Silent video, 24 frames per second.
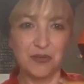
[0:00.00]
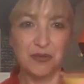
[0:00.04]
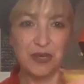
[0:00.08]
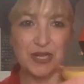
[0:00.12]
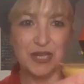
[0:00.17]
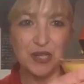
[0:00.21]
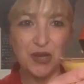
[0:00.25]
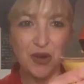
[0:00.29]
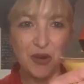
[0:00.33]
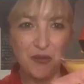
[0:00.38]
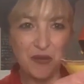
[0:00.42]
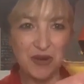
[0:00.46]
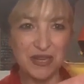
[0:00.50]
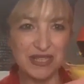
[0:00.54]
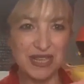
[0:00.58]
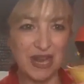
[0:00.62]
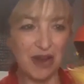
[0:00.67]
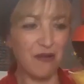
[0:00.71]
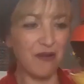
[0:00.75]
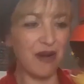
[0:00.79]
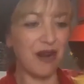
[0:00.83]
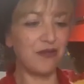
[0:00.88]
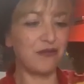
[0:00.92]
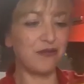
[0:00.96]
We go with
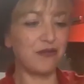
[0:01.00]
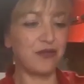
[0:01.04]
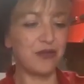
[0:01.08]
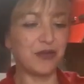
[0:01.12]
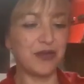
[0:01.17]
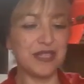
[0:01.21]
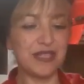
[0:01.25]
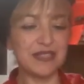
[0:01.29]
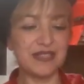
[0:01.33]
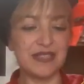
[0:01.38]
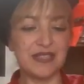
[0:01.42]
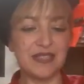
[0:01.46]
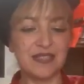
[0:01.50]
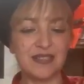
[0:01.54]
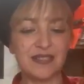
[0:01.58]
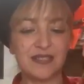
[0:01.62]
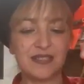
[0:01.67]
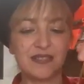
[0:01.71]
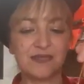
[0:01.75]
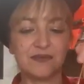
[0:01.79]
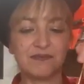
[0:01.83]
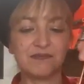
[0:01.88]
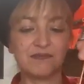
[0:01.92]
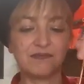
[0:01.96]
our fruit.
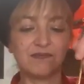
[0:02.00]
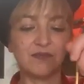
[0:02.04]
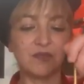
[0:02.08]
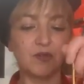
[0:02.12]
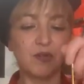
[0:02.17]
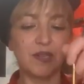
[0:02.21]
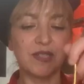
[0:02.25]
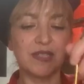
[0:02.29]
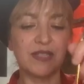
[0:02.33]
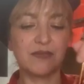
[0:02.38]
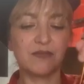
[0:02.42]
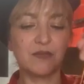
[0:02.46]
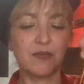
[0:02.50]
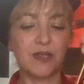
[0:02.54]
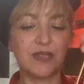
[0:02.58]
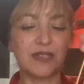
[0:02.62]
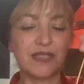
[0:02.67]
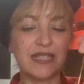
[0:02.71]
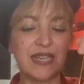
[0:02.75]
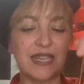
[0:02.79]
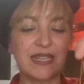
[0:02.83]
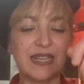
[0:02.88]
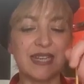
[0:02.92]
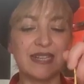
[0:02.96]

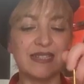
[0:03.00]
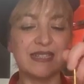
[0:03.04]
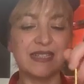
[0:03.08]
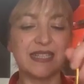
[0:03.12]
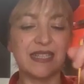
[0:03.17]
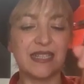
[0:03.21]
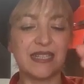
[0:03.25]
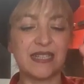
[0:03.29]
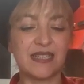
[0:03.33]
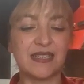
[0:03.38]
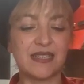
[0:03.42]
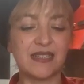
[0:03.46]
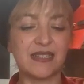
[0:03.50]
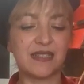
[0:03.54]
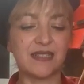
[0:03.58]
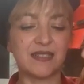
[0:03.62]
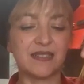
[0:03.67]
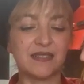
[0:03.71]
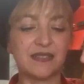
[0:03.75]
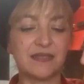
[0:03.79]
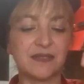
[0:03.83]
What can I take?